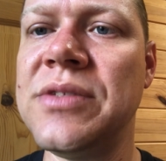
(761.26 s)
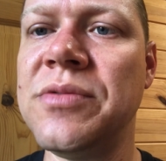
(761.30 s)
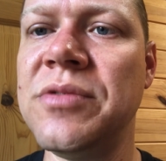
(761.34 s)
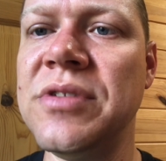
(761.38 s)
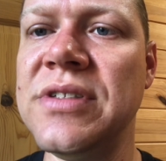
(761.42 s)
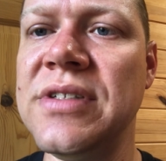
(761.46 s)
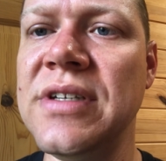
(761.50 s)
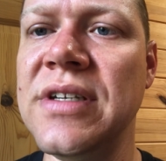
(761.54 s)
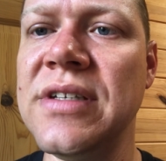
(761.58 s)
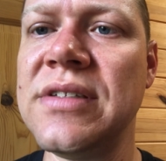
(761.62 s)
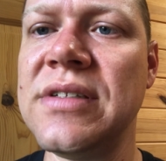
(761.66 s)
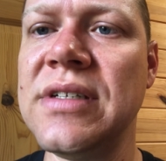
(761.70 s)

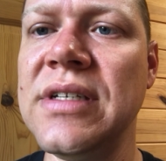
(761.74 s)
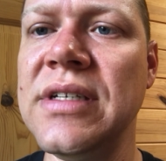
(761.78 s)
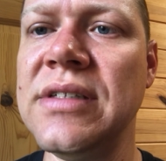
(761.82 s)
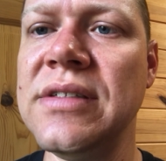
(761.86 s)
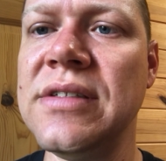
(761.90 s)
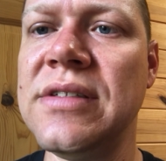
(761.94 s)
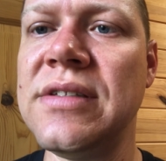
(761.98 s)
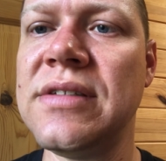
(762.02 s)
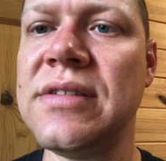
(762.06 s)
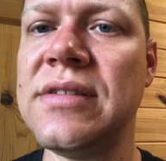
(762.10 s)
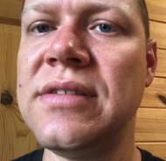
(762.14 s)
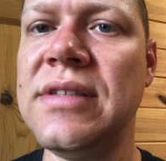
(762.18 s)

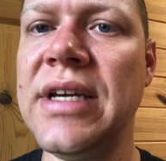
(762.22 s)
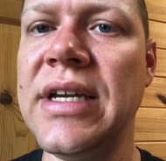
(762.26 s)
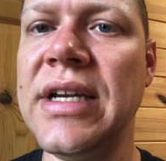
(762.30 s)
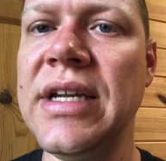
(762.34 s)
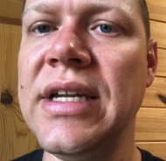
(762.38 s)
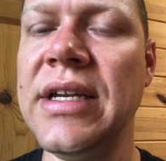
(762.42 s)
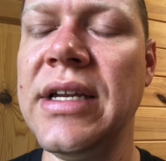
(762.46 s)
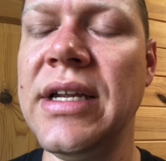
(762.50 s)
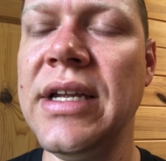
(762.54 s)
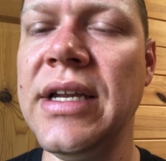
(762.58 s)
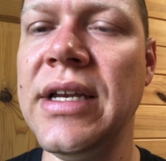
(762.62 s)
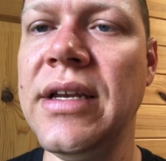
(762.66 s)
resistance that
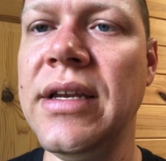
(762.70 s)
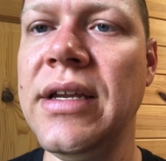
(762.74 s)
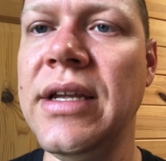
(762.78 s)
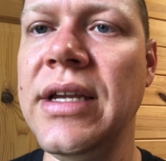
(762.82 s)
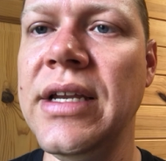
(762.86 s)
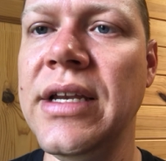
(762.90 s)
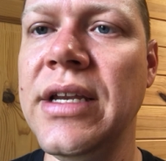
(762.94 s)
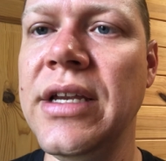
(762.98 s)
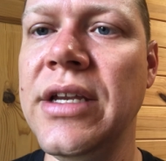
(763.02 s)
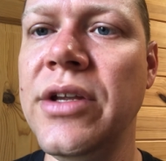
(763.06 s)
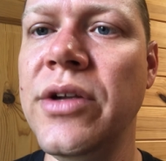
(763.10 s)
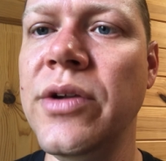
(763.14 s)

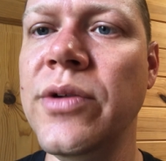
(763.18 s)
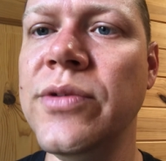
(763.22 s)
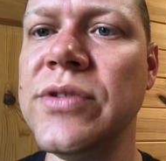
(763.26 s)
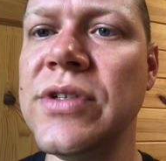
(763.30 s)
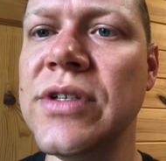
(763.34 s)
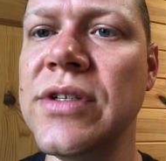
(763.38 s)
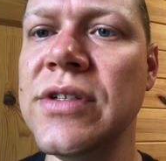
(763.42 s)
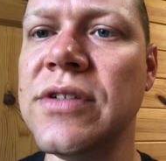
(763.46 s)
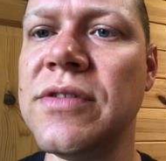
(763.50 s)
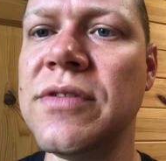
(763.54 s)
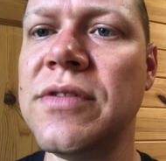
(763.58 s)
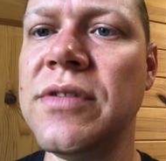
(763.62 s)
it
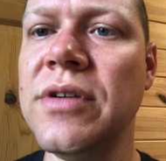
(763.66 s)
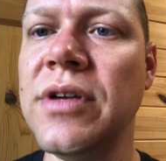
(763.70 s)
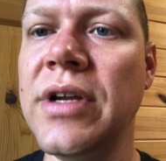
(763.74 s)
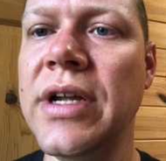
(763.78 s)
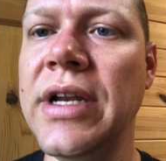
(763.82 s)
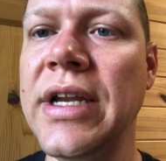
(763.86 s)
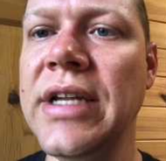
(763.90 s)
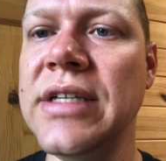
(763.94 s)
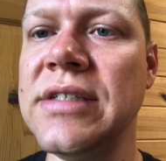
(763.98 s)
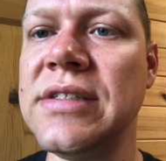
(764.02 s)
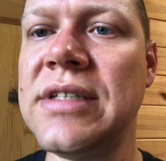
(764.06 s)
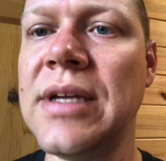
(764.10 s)
uses
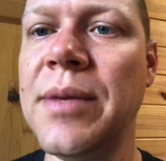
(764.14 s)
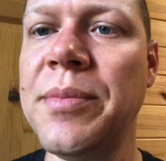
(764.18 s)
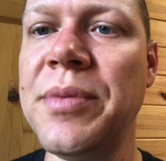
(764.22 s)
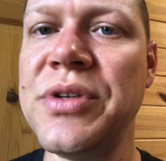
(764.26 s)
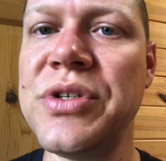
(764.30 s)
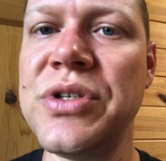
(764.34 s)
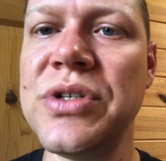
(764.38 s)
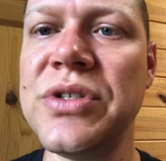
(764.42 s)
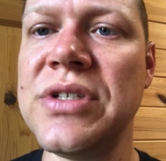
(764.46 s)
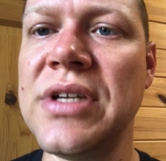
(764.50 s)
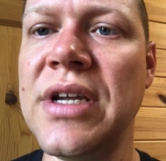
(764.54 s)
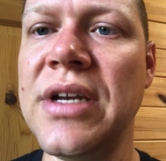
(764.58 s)
and its
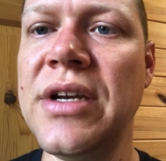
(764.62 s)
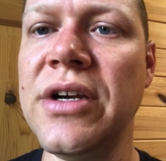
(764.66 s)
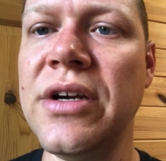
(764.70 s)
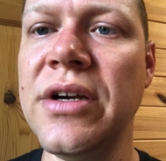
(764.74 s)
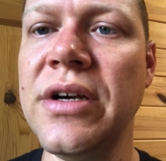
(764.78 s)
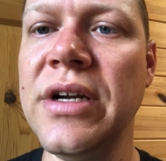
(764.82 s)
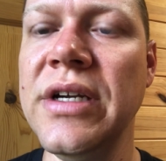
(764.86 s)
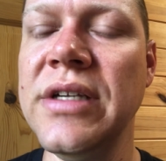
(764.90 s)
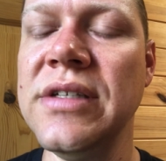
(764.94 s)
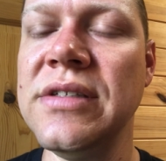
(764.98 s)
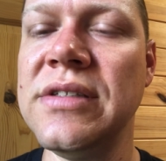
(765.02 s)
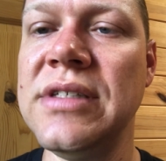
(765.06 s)
temperature
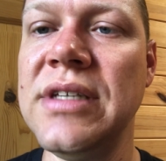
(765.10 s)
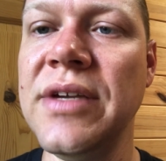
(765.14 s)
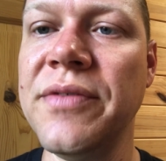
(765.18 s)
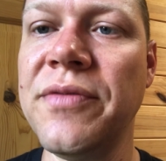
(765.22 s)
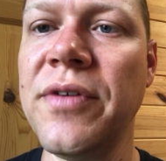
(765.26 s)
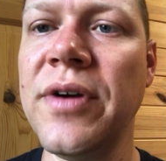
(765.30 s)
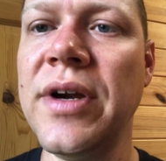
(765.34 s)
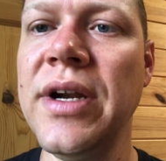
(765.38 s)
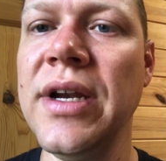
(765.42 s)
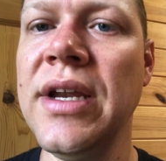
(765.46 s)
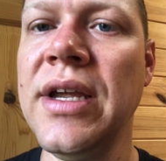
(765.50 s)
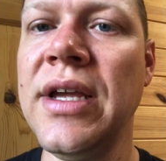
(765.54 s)
sender is
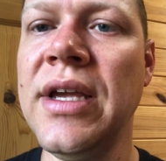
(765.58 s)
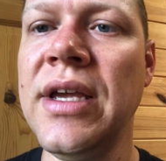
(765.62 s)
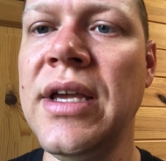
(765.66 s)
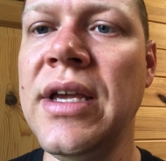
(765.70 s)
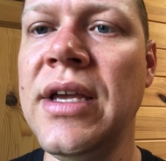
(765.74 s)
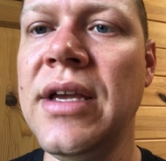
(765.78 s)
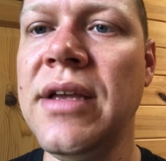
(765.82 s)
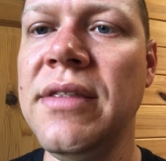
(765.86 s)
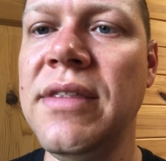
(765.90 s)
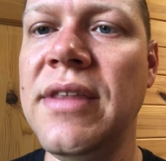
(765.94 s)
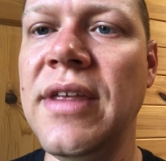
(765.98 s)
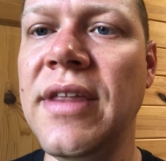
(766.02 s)
different
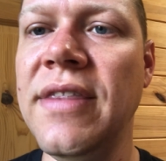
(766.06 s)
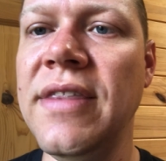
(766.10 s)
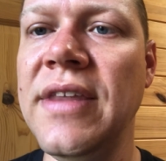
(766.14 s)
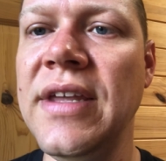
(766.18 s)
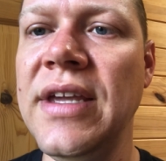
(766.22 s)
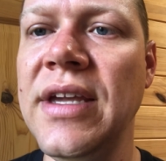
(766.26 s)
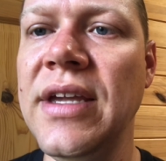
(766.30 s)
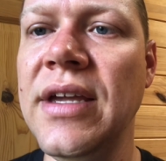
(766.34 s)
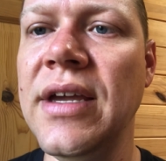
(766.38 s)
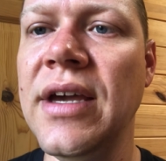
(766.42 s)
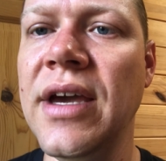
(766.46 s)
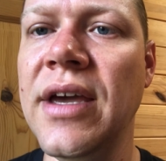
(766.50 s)
than
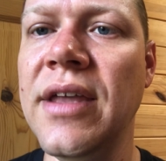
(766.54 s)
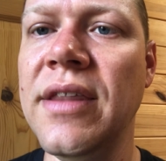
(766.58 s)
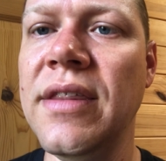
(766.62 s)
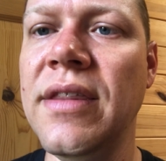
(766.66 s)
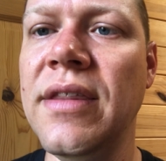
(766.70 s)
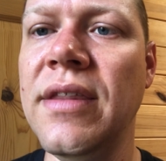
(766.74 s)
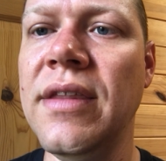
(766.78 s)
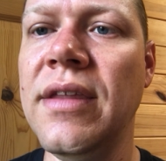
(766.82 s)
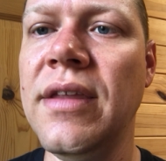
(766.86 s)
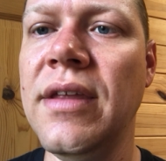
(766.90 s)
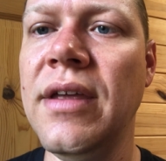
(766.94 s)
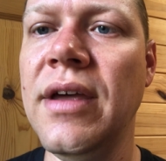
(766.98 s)
the
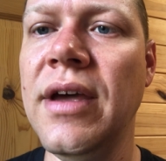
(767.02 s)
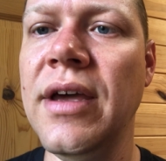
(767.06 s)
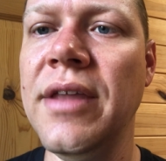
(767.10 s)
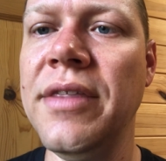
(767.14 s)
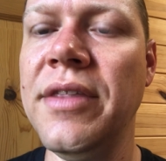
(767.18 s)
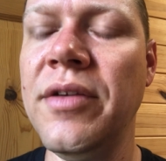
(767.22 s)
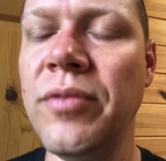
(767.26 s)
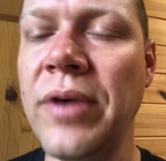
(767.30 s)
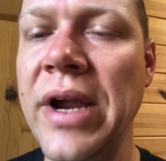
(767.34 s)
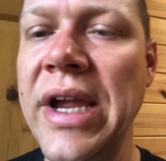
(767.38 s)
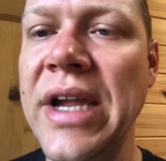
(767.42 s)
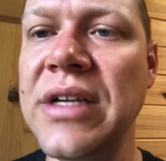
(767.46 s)

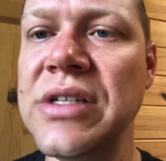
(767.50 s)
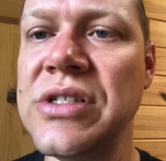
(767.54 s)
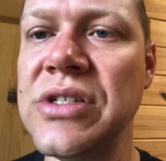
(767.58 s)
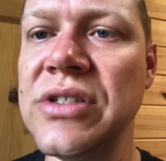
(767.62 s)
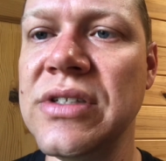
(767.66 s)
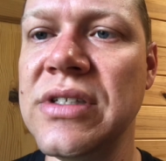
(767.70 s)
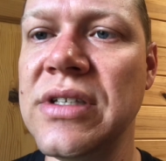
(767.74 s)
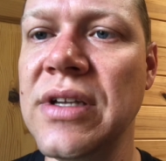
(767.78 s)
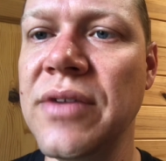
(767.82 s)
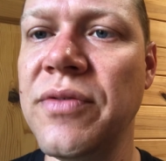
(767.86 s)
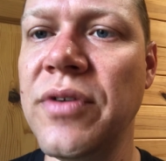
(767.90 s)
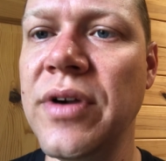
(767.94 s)
range
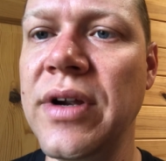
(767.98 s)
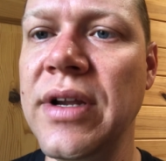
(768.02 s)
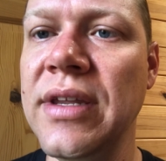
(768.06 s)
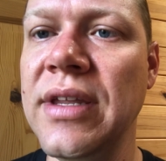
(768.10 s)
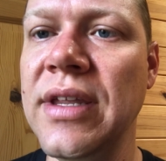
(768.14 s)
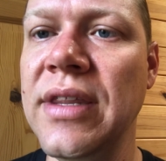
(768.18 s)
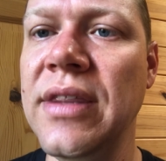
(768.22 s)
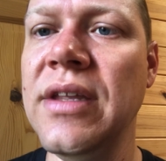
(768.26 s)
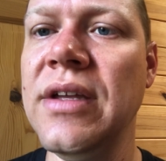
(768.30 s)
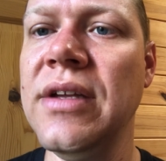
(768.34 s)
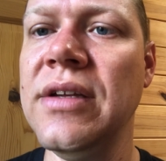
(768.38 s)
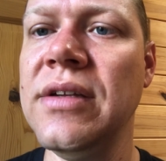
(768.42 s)
is different
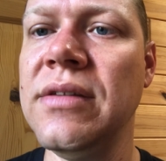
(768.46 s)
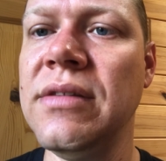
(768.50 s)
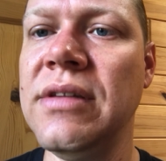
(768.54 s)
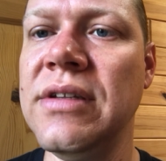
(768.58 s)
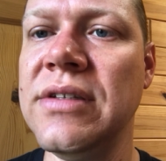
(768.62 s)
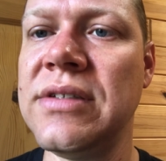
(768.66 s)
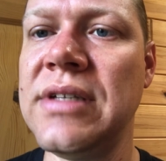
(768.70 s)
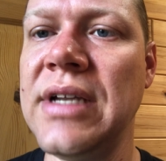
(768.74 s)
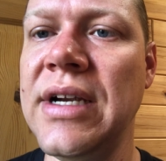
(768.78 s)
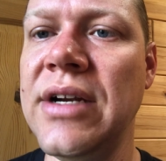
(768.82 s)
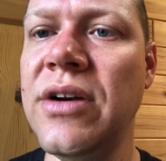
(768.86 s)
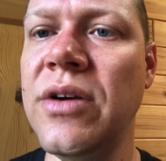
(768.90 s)
than
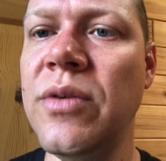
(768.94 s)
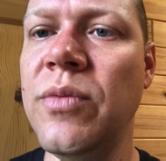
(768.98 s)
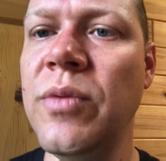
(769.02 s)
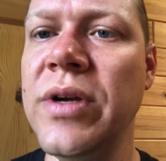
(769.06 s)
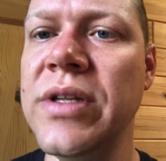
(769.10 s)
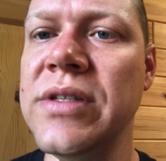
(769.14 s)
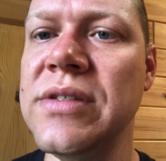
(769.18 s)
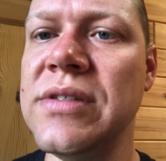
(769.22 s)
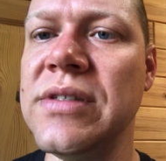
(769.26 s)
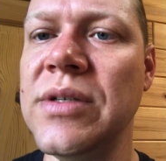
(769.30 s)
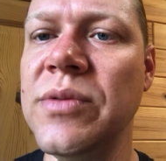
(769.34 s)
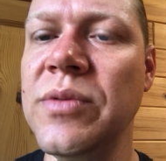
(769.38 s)
the standard
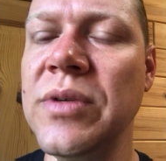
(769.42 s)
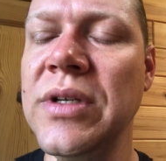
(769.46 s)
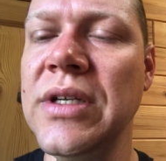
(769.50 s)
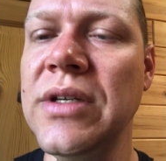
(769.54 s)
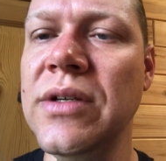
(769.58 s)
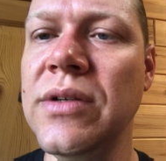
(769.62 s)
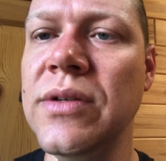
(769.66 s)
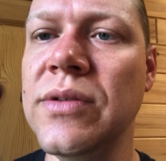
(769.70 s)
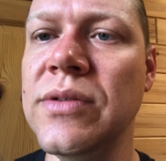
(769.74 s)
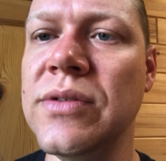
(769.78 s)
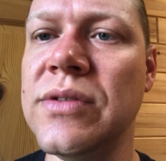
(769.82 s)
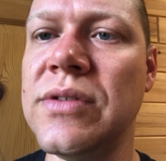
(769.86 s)
ones that we
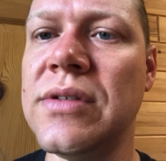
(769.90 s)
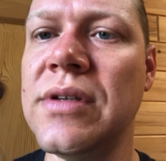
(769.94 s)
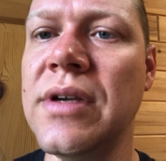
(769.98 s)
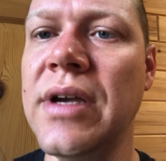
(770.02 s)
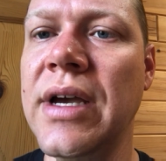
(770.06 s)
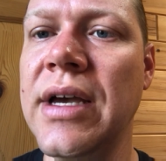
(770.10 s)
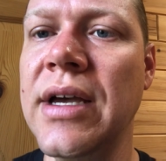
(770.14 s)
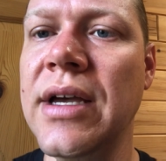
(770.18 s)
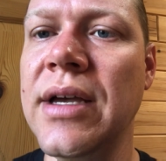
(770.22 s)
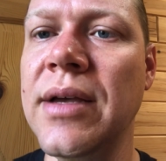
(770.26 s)
use